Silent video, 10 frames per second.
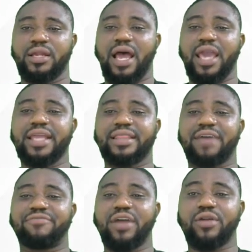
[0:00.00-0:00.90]
Now,
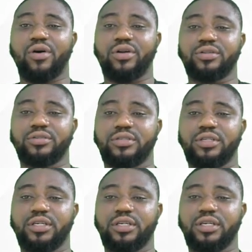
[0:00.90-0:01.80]
interferon
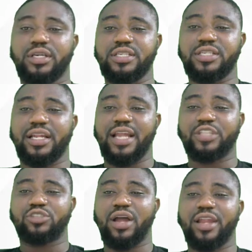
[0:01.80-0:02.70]
is a
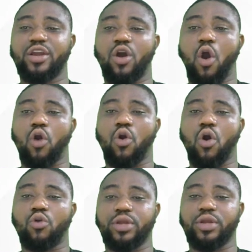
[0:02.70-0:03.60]
naturally
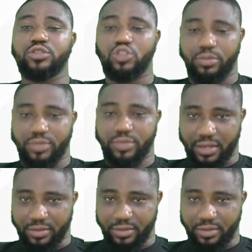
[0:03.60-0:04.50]
occurring
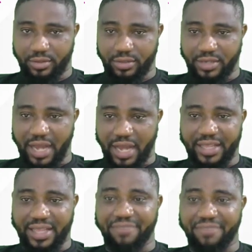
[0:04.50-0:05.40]
substance that
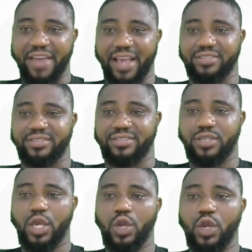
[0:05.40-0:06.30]

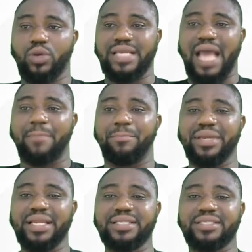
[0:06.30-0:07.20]
interferes with the
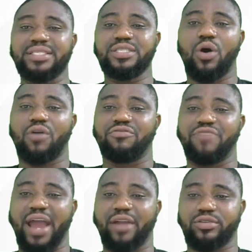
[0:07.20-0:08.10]
ability of
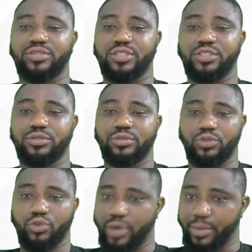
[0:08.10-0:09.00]
viruses
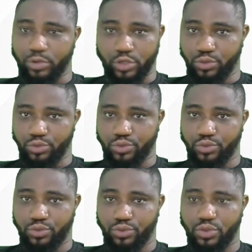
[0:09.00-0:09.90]
to
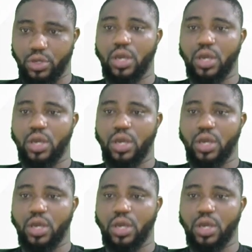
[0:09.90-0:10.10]
reproduce.